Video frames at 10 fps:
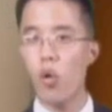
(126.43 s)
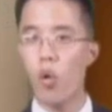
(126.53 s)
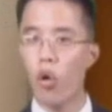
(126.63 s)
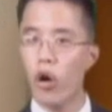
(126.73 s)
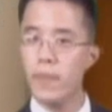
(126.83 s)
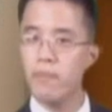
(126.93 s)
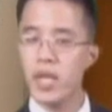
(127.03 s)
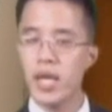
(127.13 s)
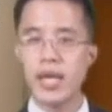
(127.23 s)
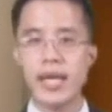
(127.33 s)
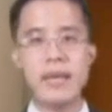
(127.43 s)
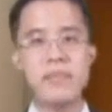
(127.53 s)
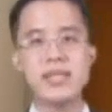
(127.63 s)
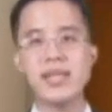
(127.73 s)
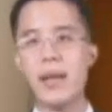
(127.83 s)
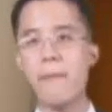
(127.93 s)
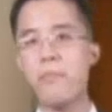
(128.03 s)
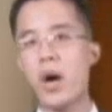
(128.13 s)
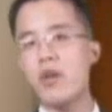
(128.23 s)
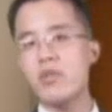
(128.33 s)
or it means that they
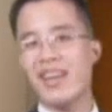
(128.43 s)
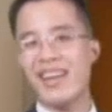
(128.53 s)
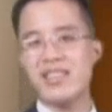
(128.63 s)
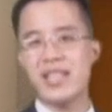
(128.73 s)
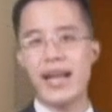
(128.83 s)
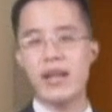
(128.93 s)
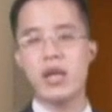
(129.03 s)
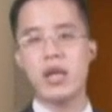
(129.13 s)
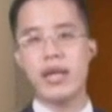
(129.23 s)
borrowed a lot of debt